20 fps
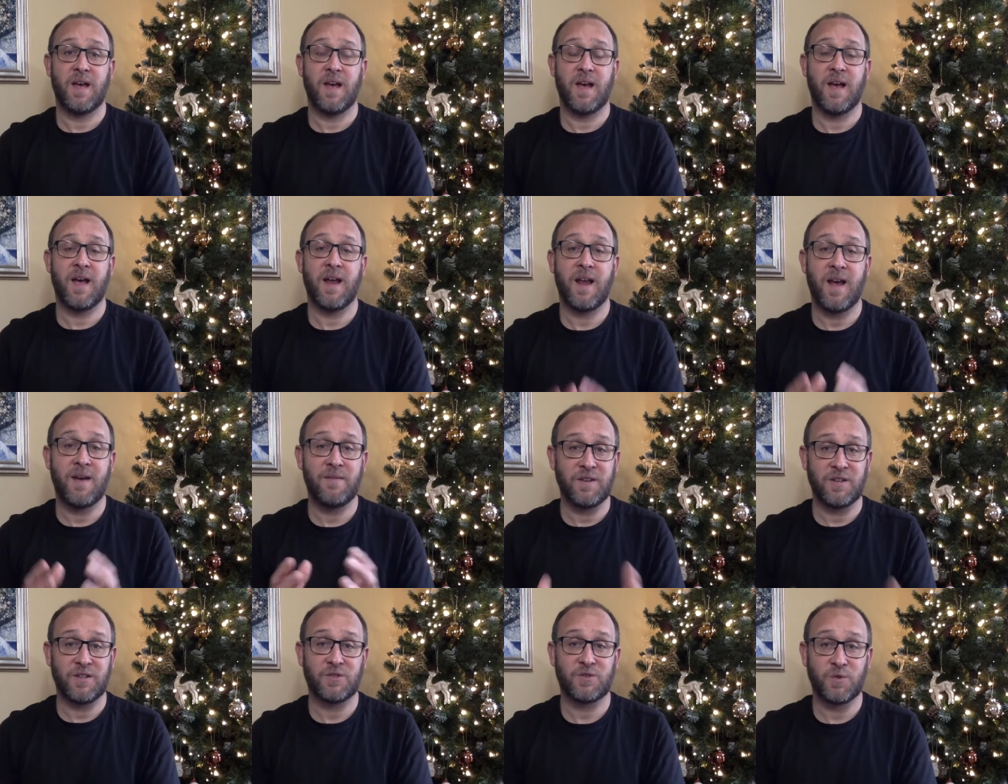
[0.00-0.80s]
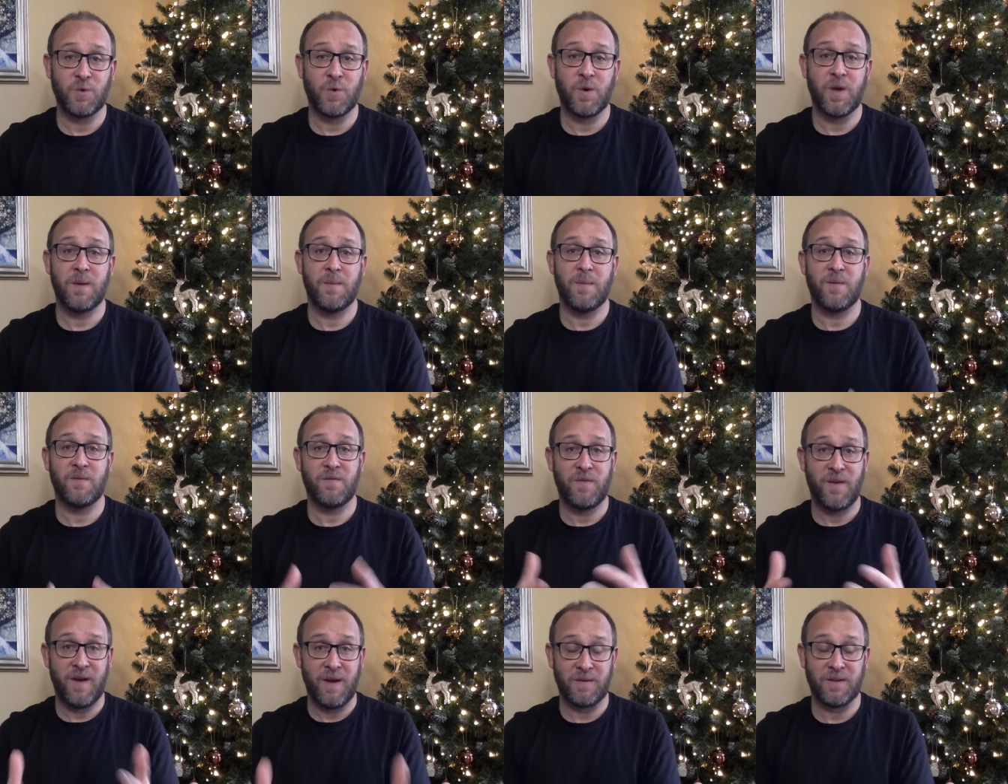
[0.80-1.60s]
And having sought him
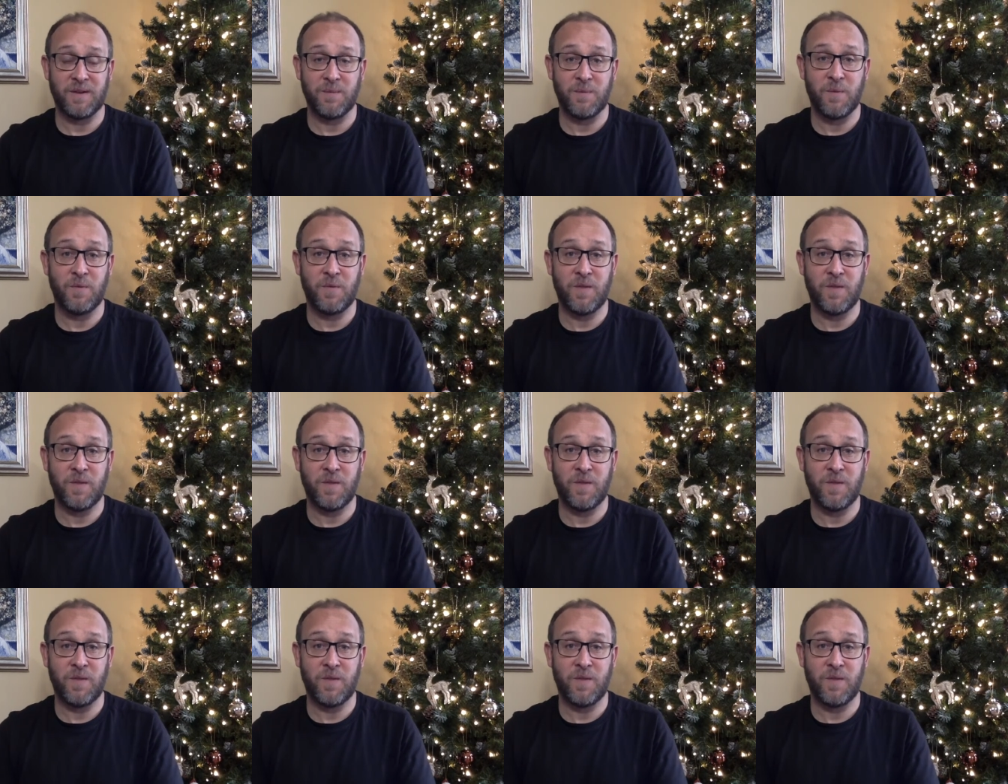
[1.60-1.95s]
and found him,